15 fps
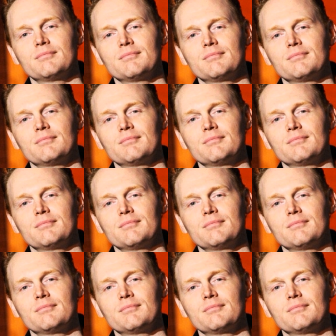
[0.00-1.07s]

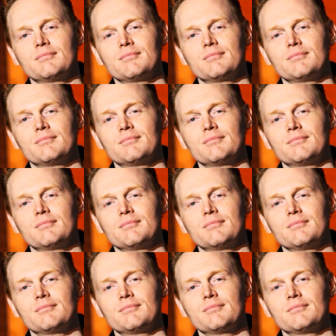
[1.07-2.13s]

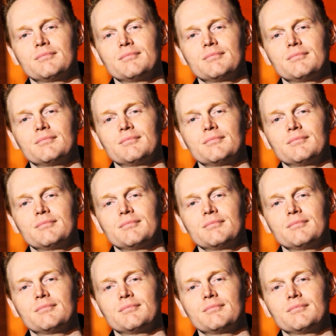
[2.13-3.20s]

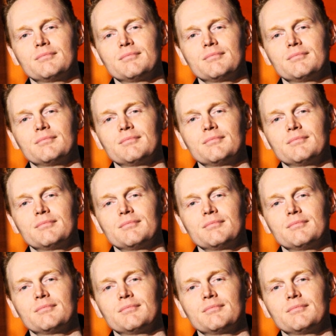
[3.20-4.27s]

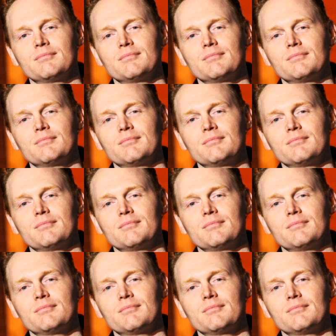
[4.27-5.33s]

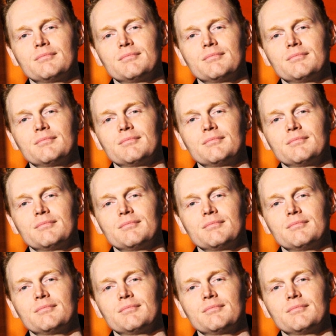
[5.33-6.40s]

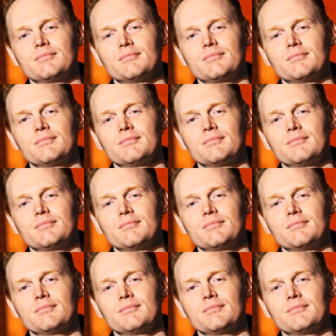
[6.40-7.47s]

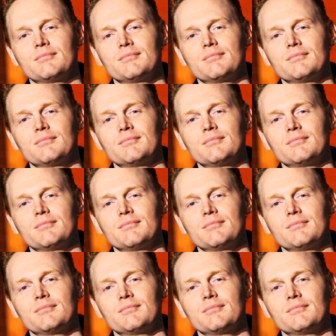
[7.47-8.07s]
The face doesn't move, so there is nothing to read.